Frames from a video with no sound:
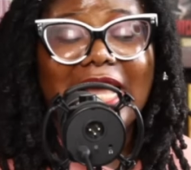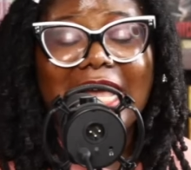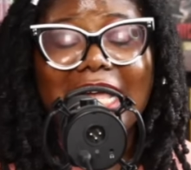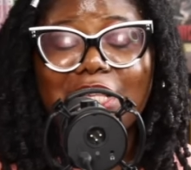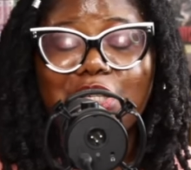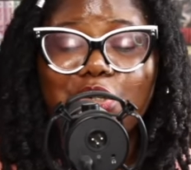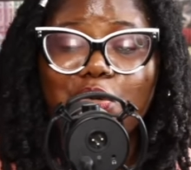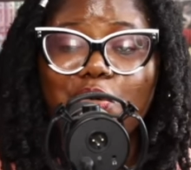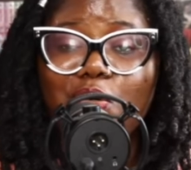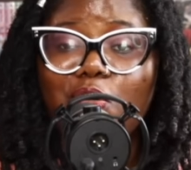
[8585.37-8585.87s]
had
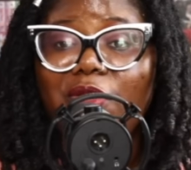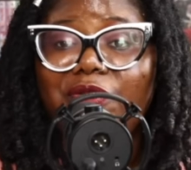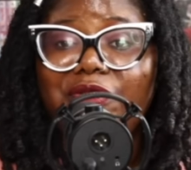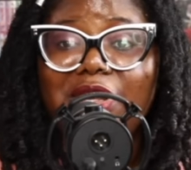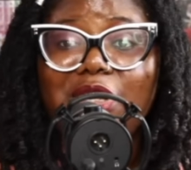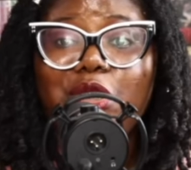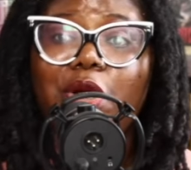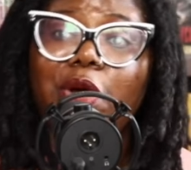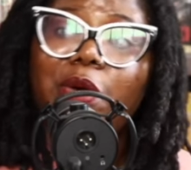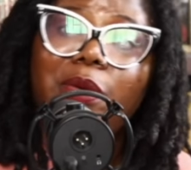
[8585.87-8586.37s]
to go off
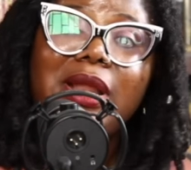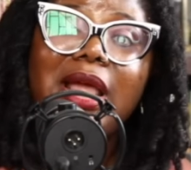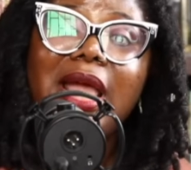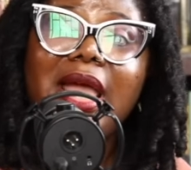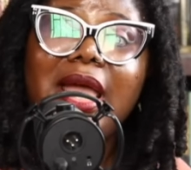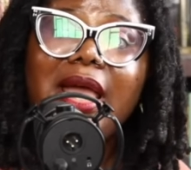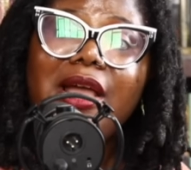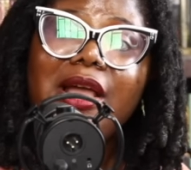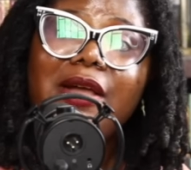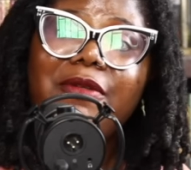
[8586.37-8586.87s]
alone.
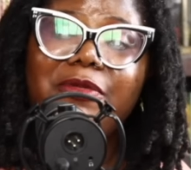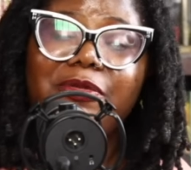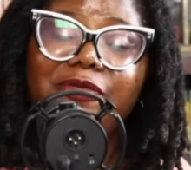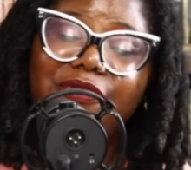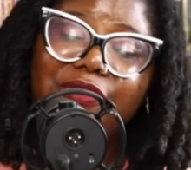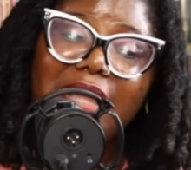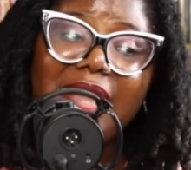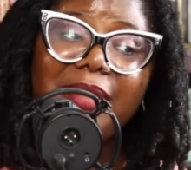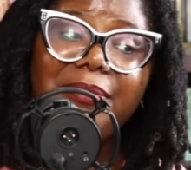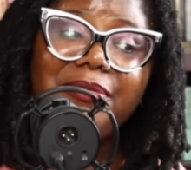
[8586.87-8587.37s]

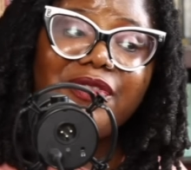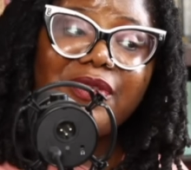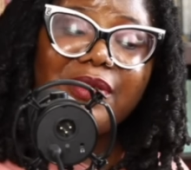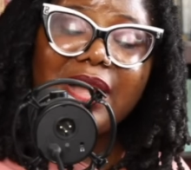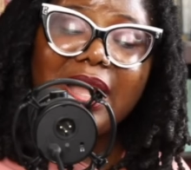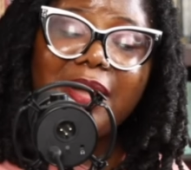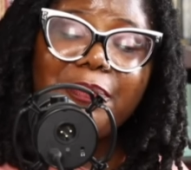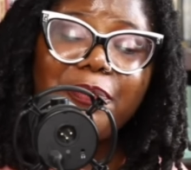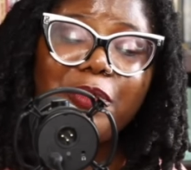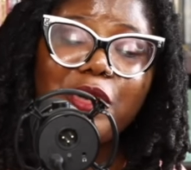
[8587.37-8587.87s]
Um,
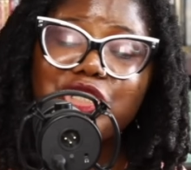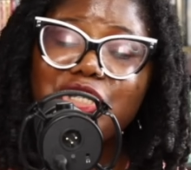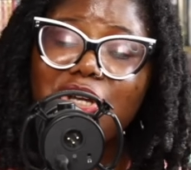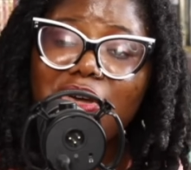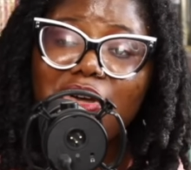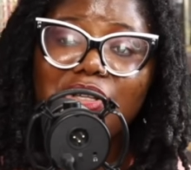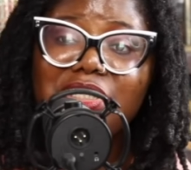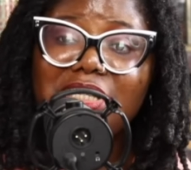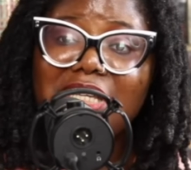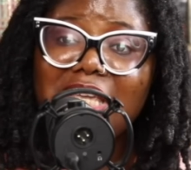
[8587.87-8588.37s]
um, Portia
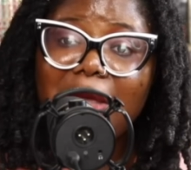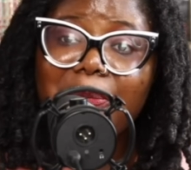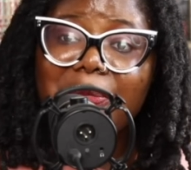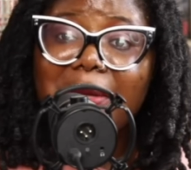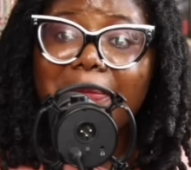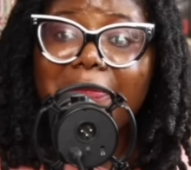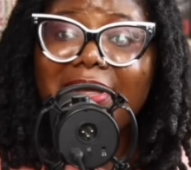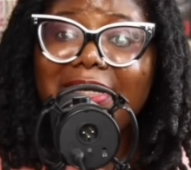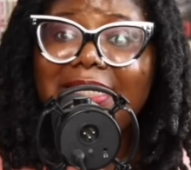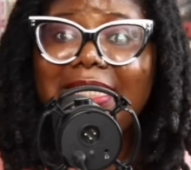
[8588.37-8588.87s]
got to keep the
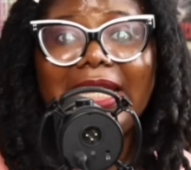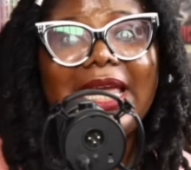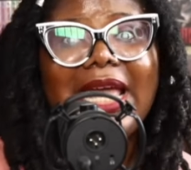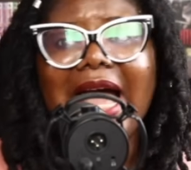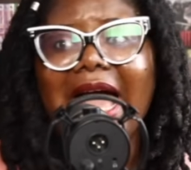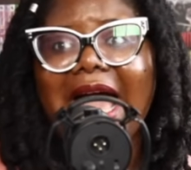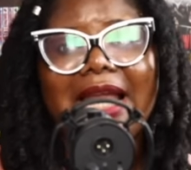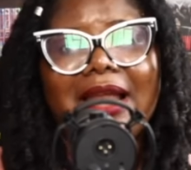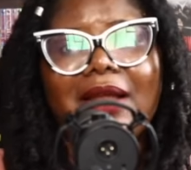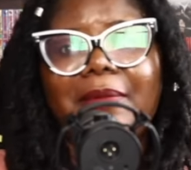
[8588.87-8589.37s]
money,
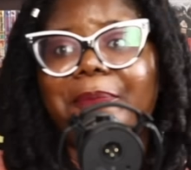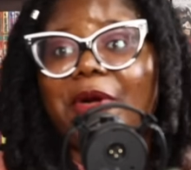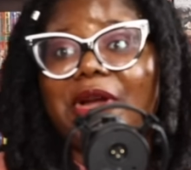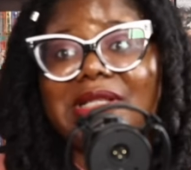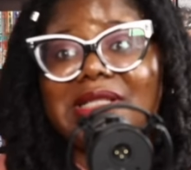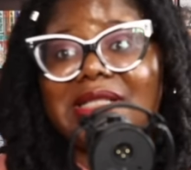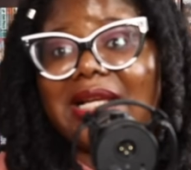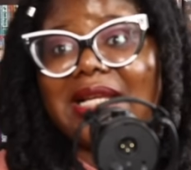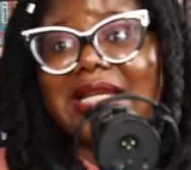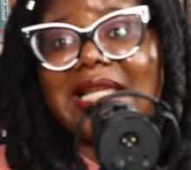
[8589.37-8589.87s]
and
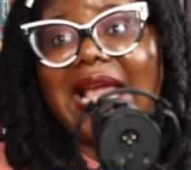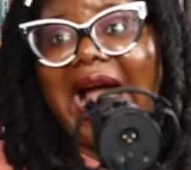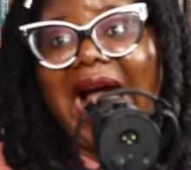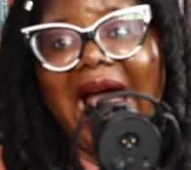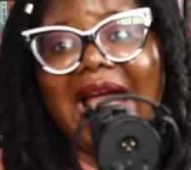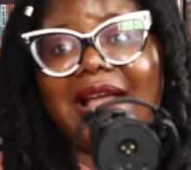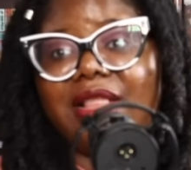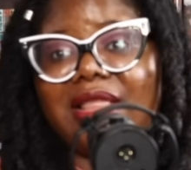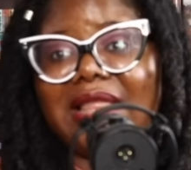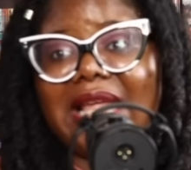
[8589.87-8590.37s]
personally,
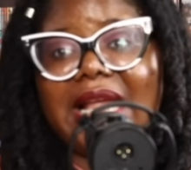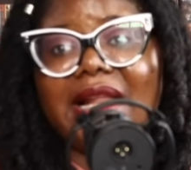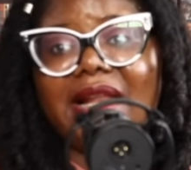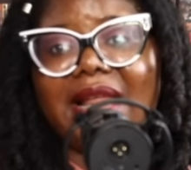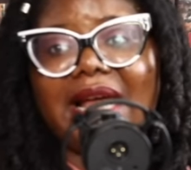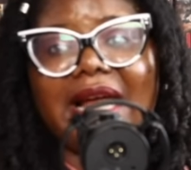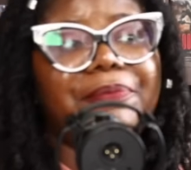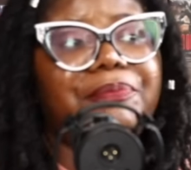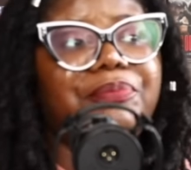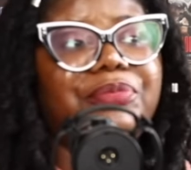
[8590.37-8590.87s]
I think
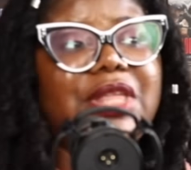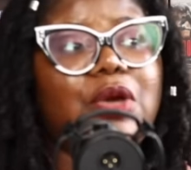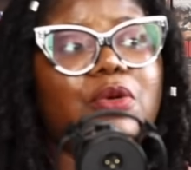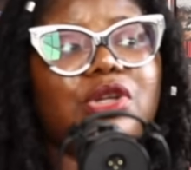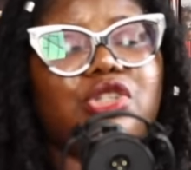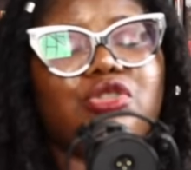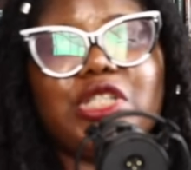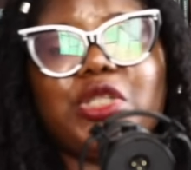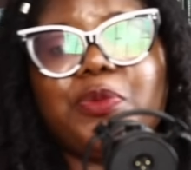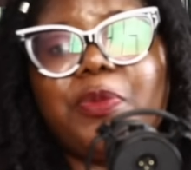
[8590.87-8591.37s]
that he
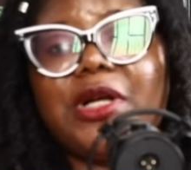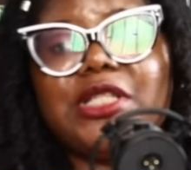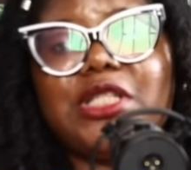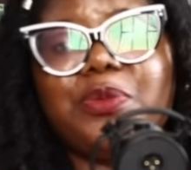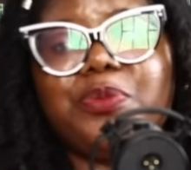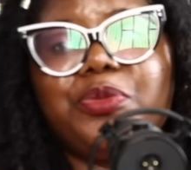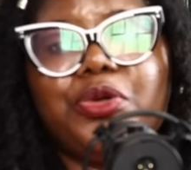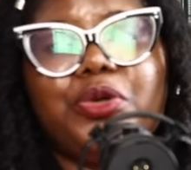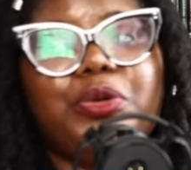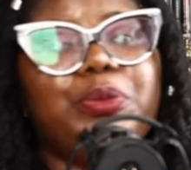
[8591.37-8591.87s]
was
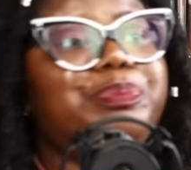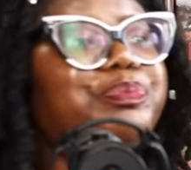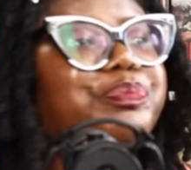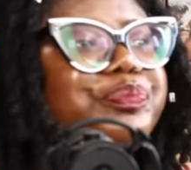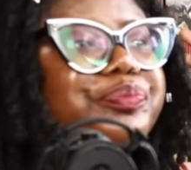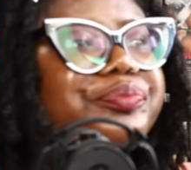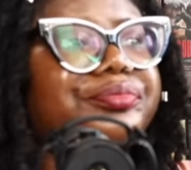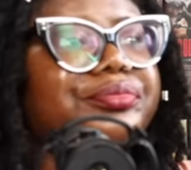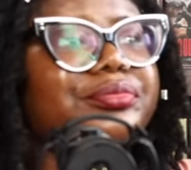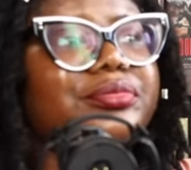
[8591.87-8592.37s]
responsible
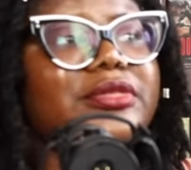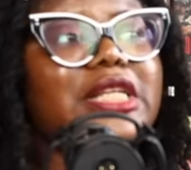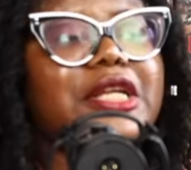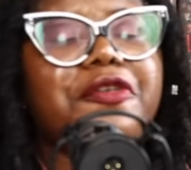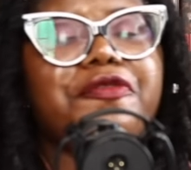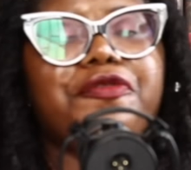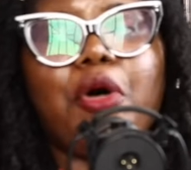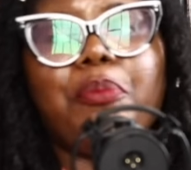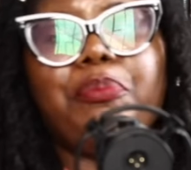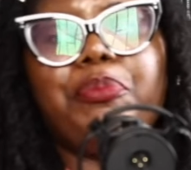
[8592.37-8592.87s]

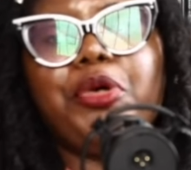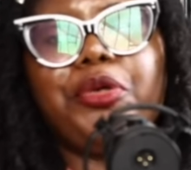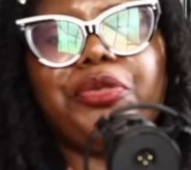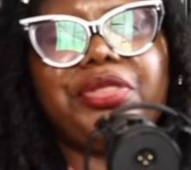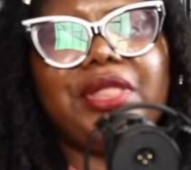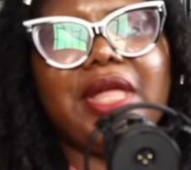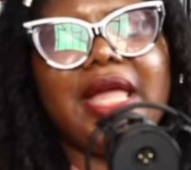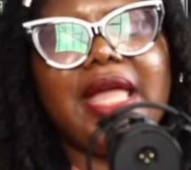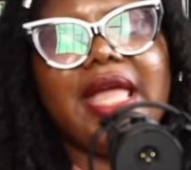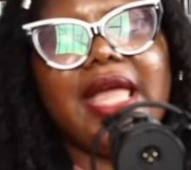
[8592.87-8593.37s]
for both
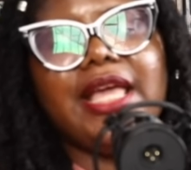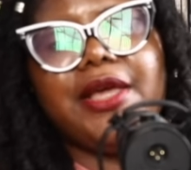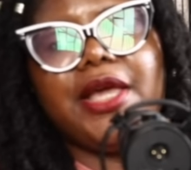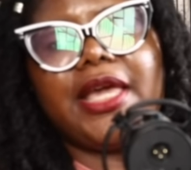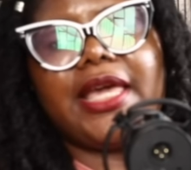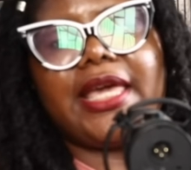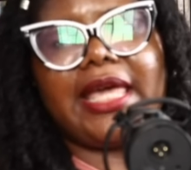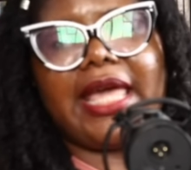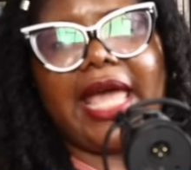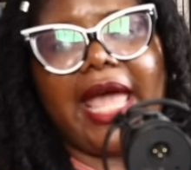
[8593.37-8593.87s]

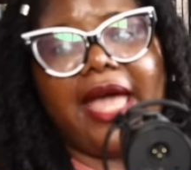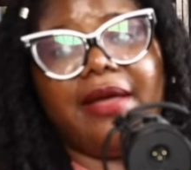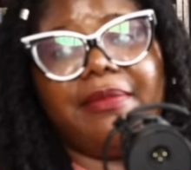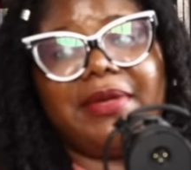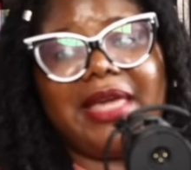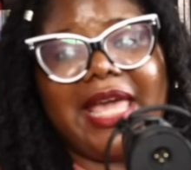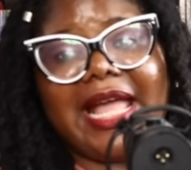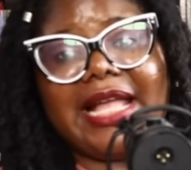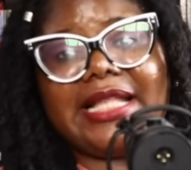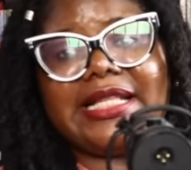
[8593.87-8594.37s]
um,
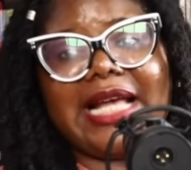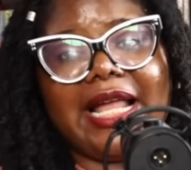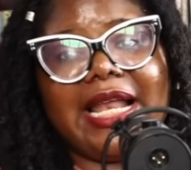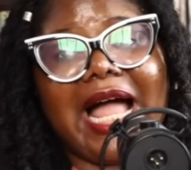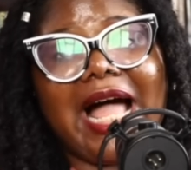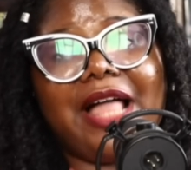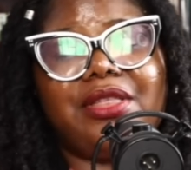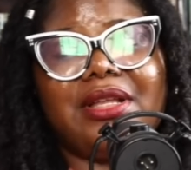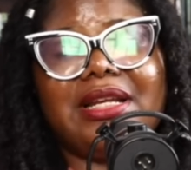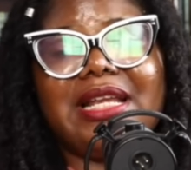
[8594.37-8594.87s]
Kate and
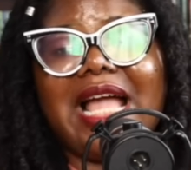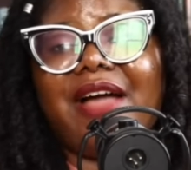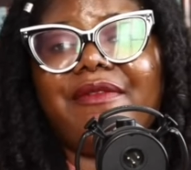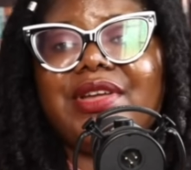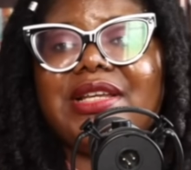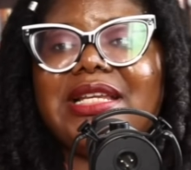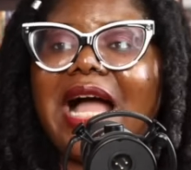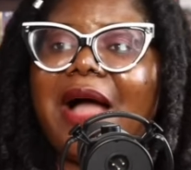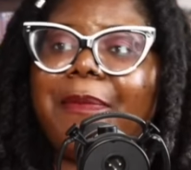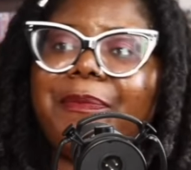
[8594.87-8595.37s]
Anthony having
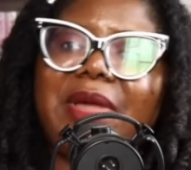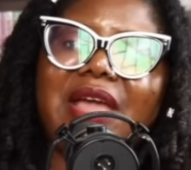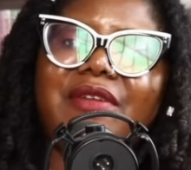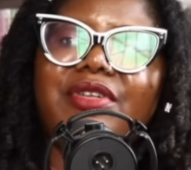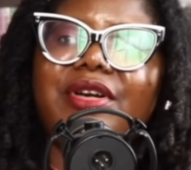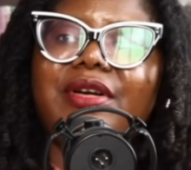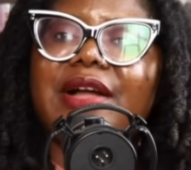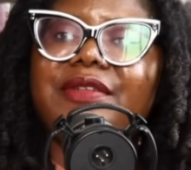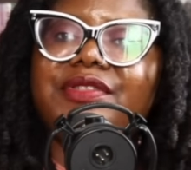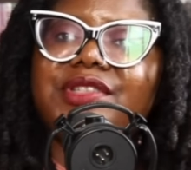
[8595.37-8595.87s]
their happy ever
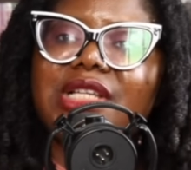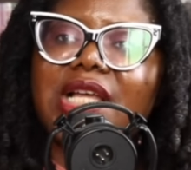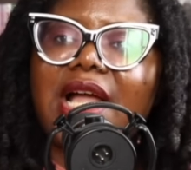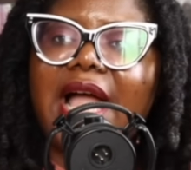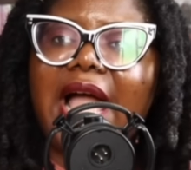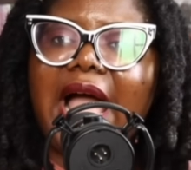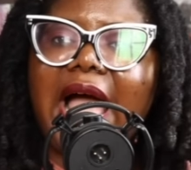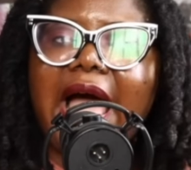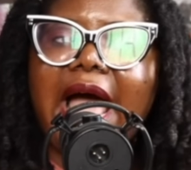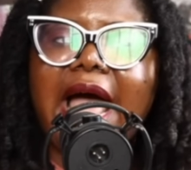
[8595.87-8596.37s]
after,
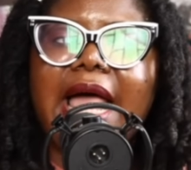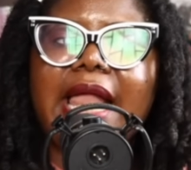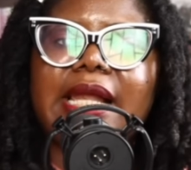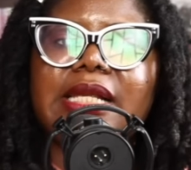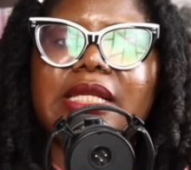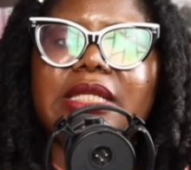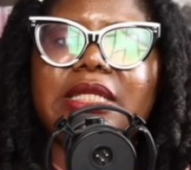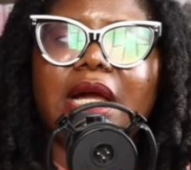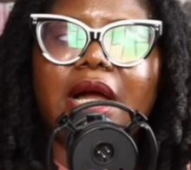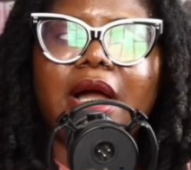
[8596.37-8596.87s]

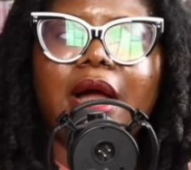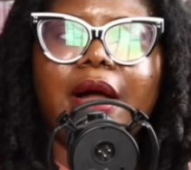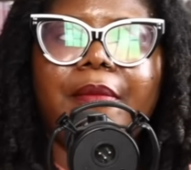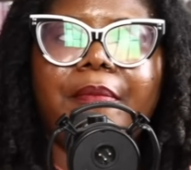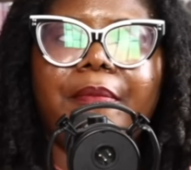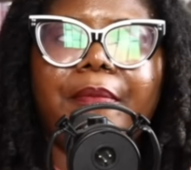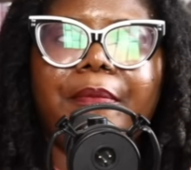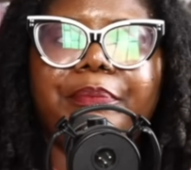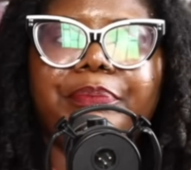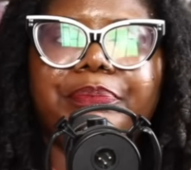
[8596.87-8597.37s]
and
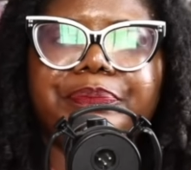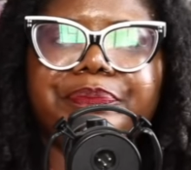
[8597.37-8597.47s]
um,